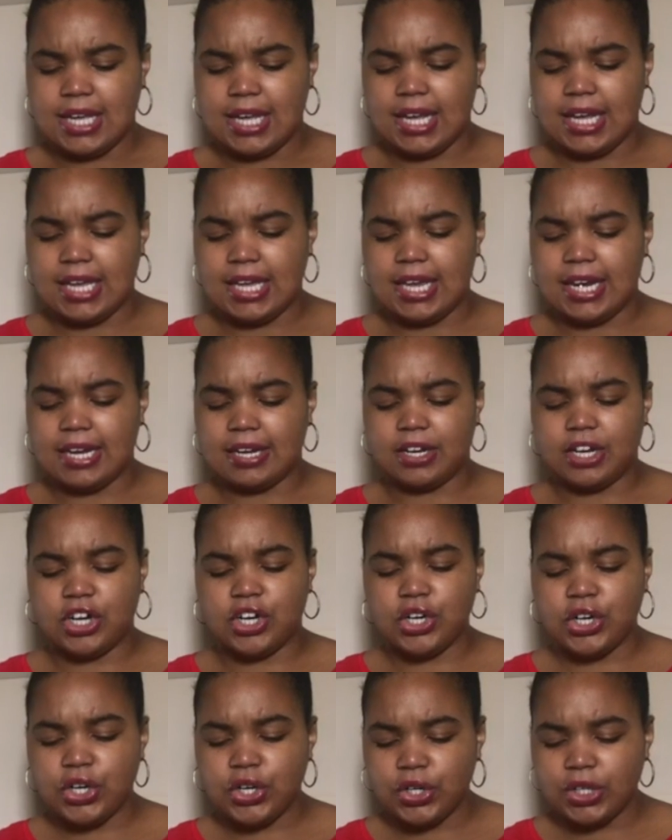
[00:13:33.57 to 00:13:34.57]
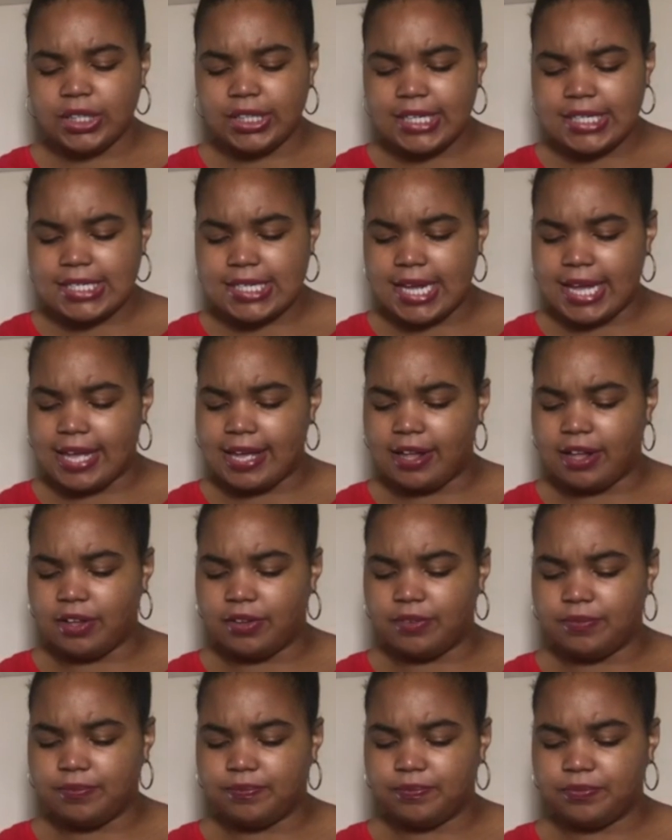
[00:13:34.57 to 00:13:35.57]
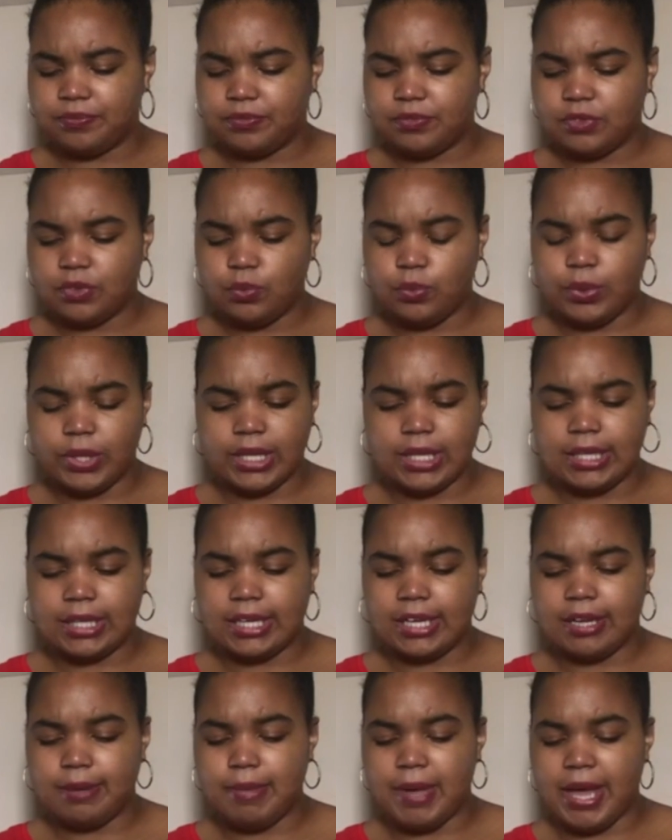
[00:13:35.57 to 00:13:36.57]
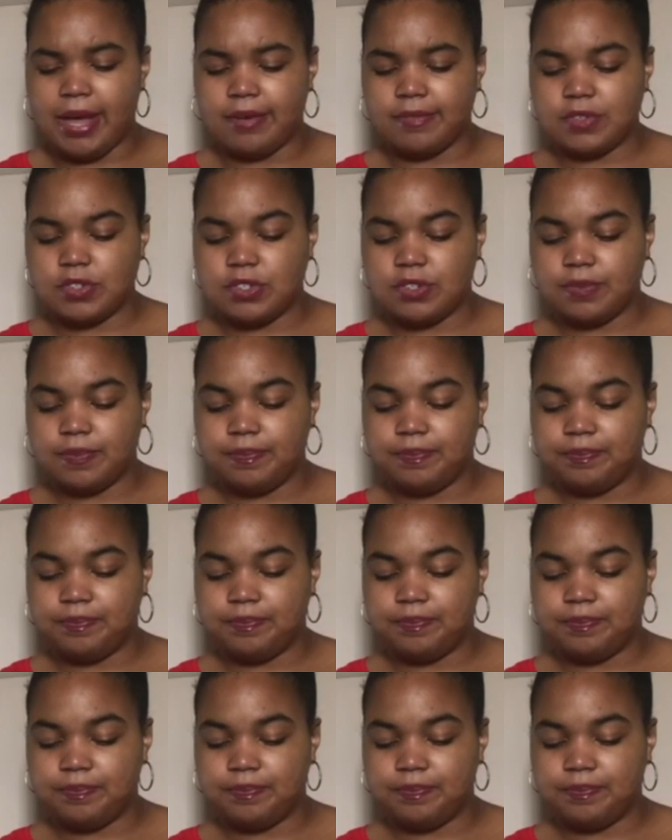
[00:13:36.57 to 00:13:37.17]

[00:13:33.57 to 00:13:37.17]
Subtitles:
And he had a curly tail wiggling about.